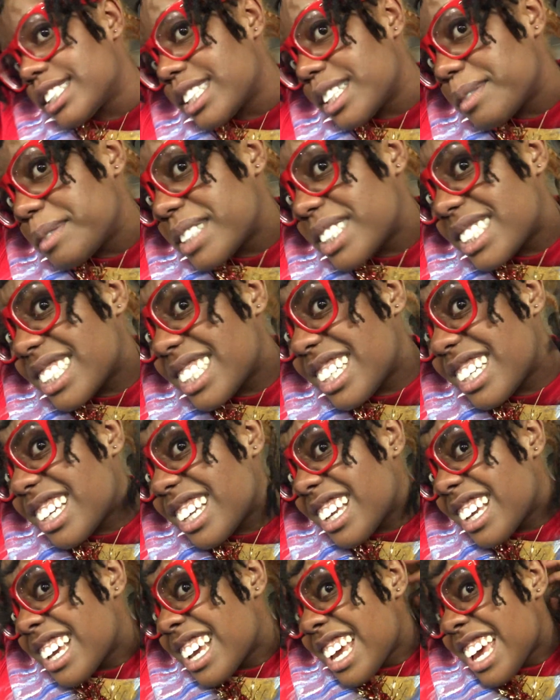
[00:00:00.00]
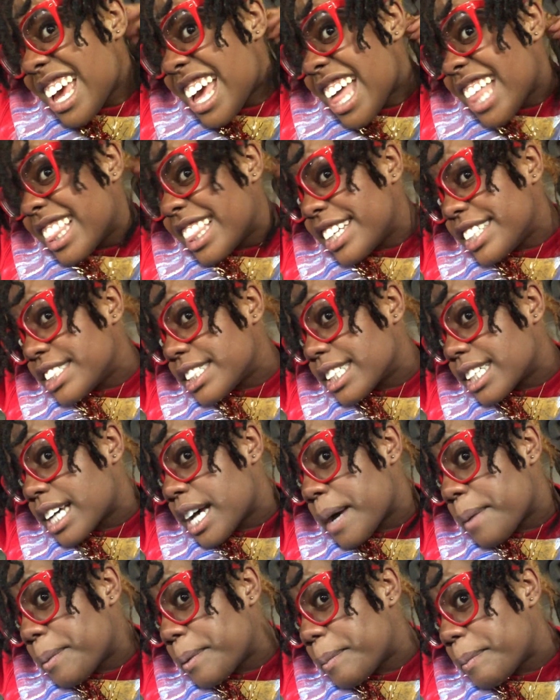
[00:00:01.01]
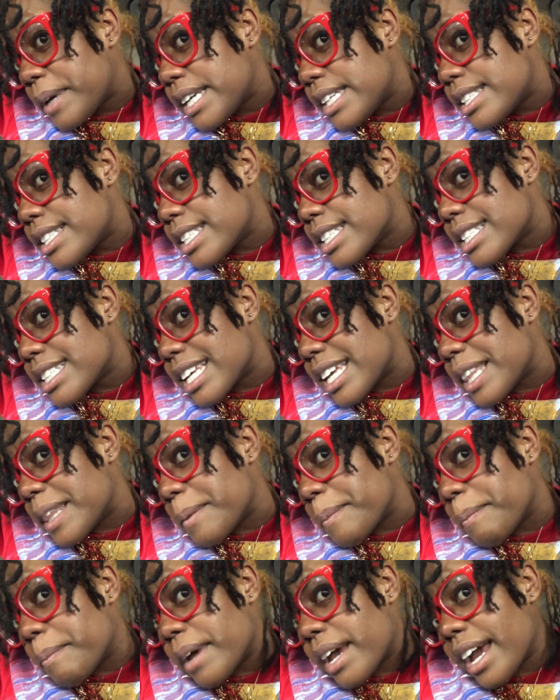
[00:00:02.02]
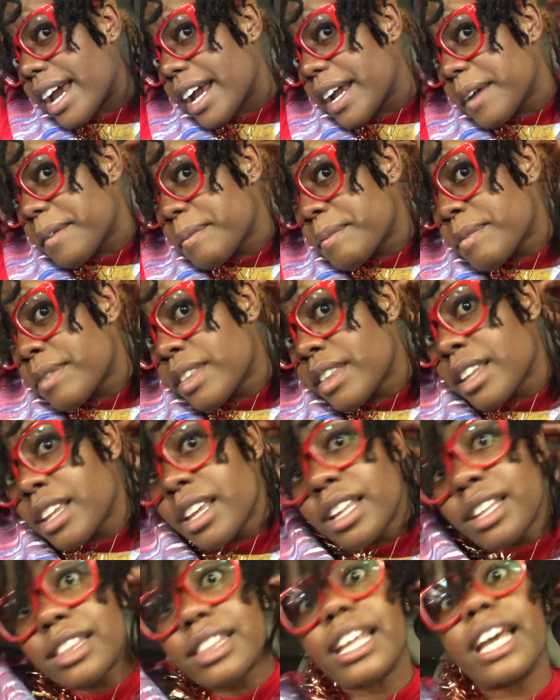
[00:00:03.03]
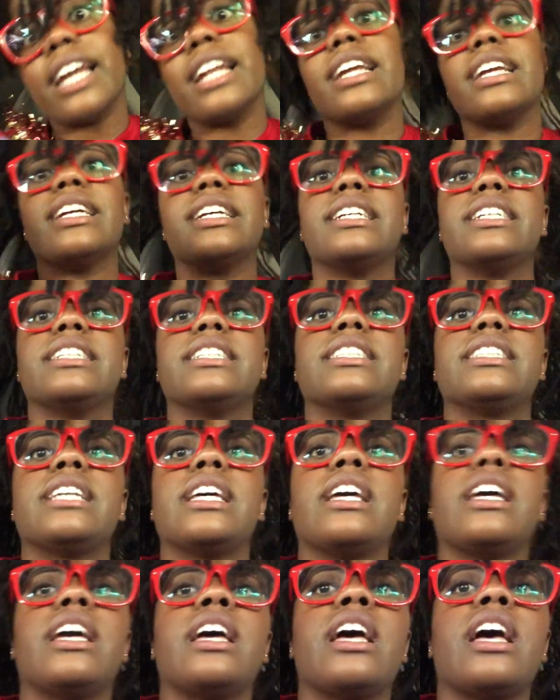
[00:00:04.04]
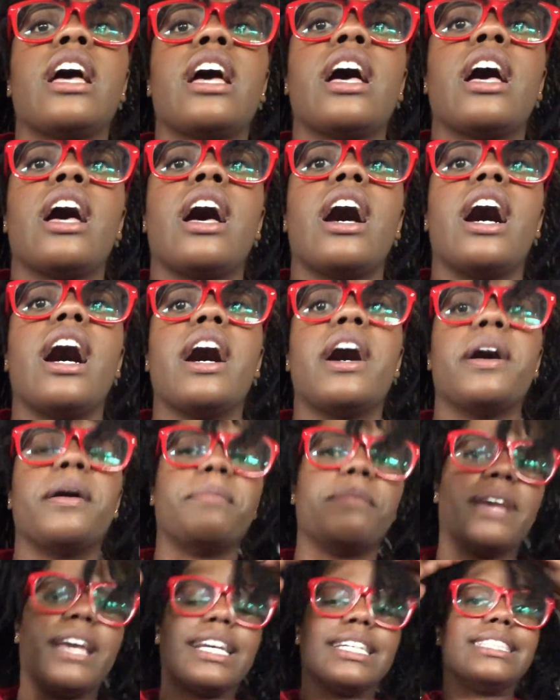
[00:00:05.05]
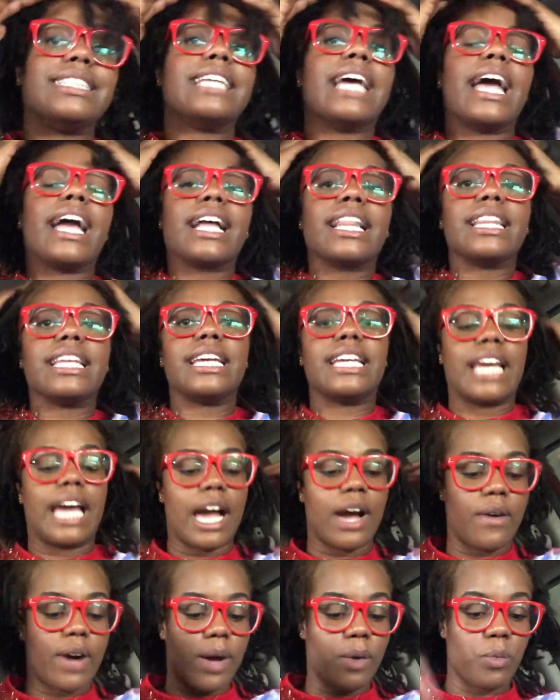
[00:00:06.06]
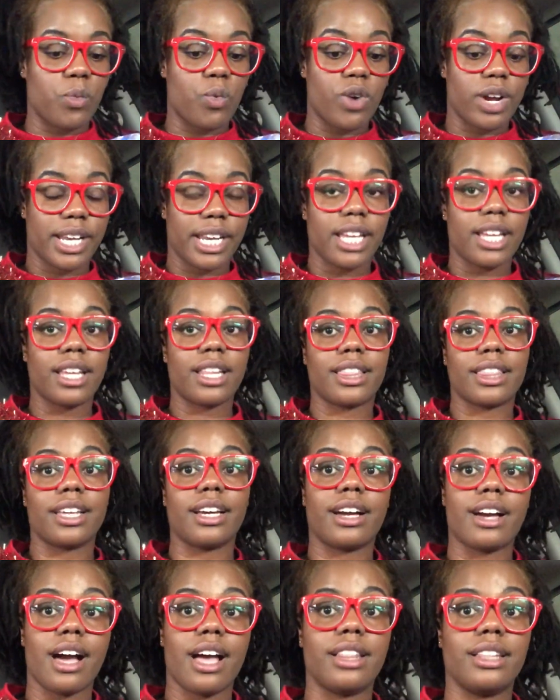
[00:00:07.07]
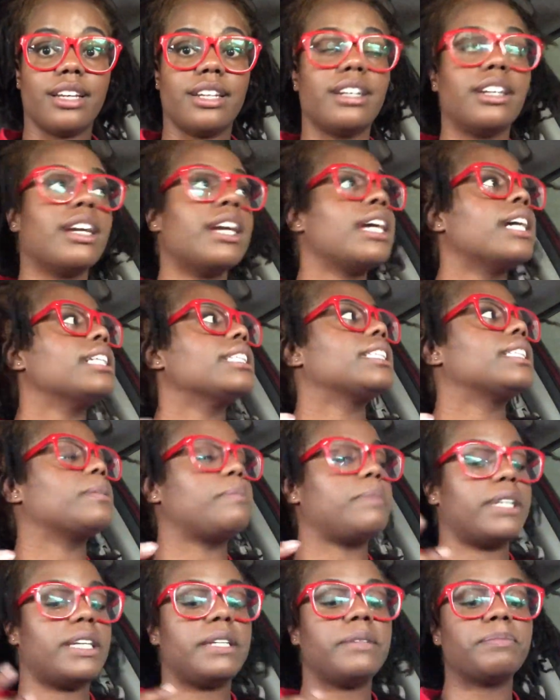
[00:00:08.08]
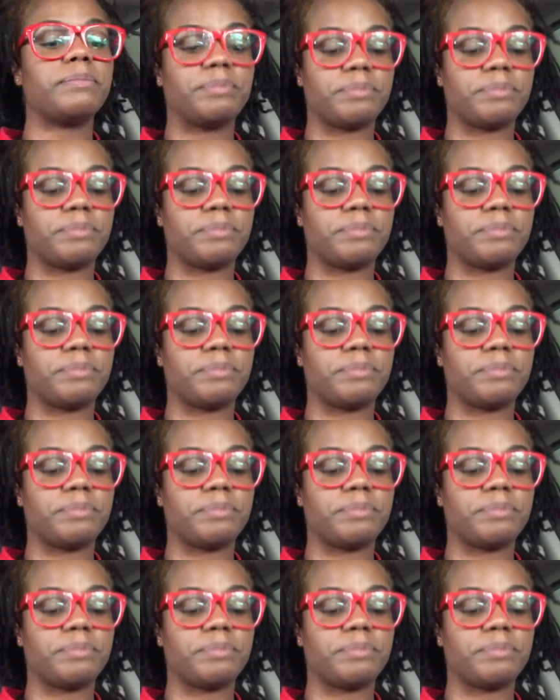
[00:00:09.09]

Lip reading: Let me see. There's a couple pieces in the back that is exactly how I wanted the color to be.